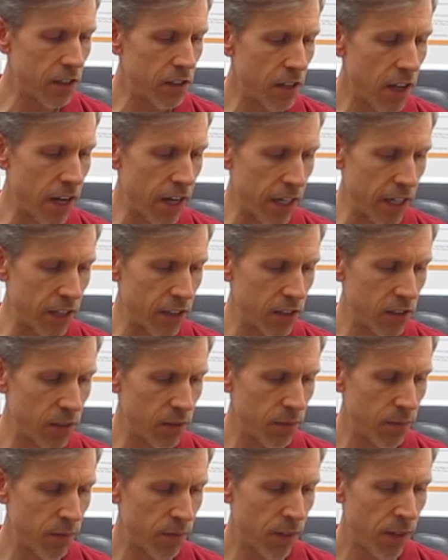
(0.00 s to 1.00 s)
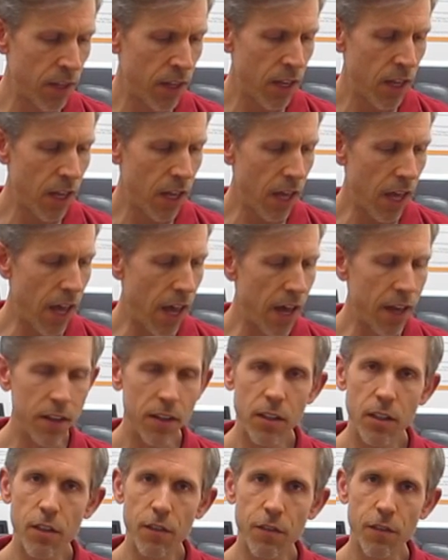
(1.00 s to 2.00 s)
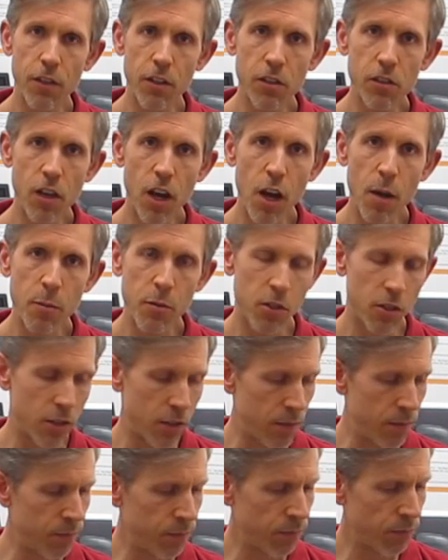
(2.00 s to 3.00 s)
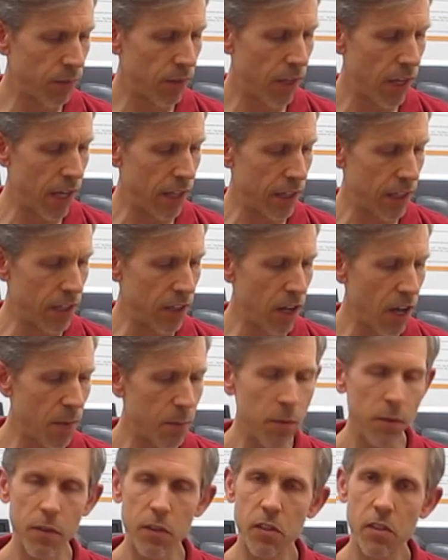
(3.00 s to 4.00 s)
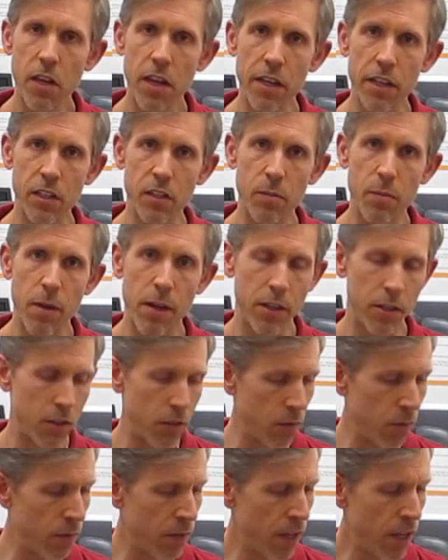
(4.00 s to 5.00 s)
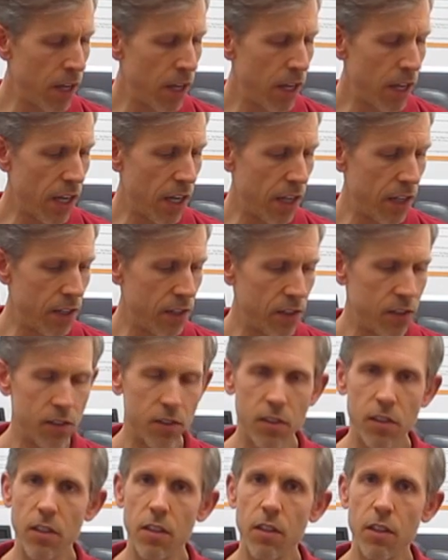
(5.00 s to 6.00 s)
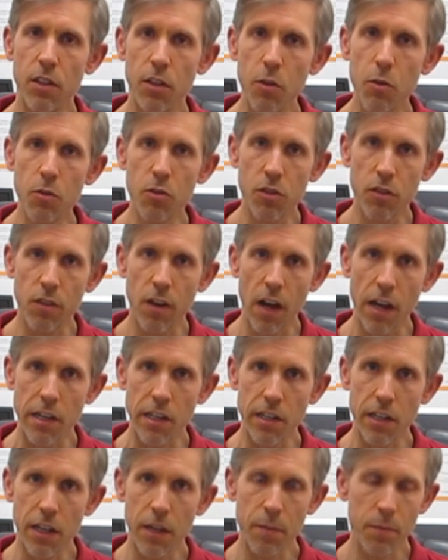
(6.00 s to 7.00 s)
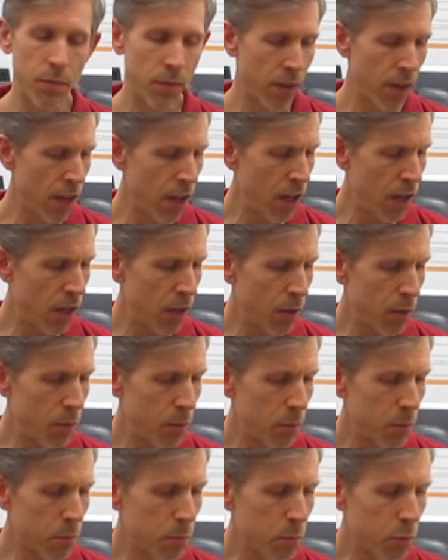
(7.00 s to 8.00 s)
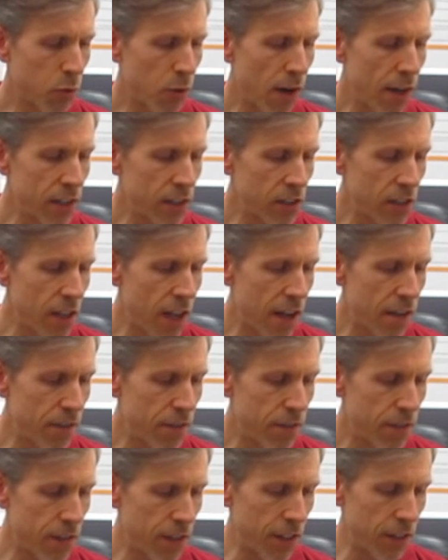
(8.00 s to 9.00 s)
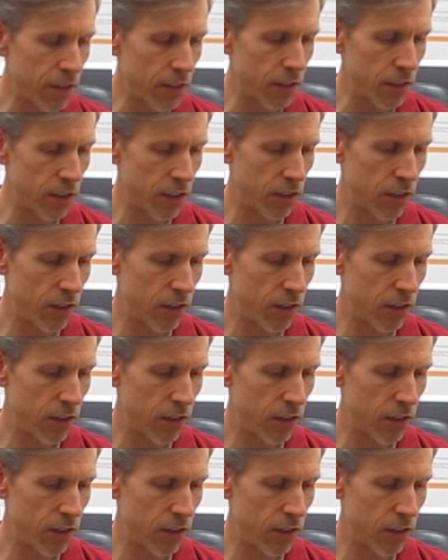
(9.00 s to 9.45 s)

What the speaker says: settings, and the first option at the top of the settings menu is the user ID. Press that field